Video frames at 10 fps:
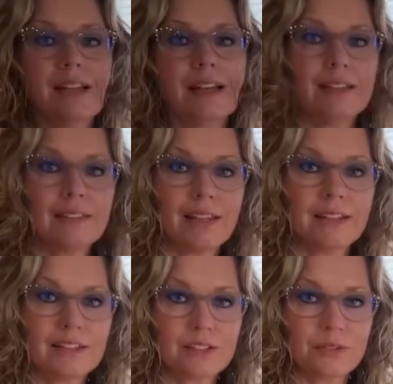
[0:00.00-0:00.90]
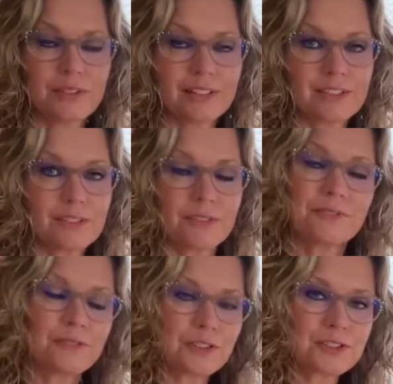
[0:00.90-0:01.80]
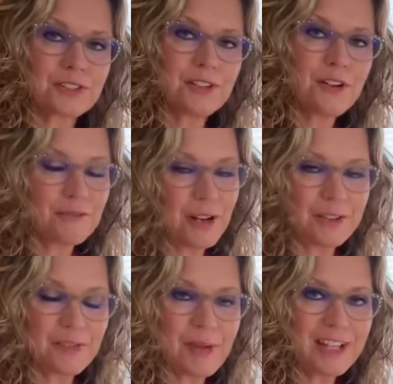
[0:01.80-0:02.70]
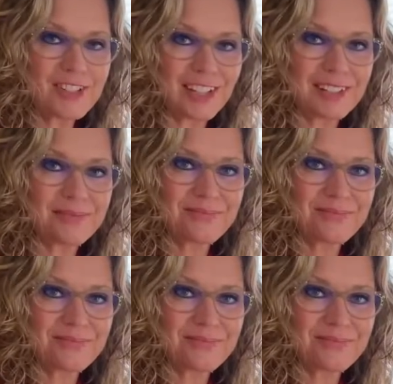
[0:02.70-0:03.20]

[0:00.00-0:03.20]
and let it do its first round of magic.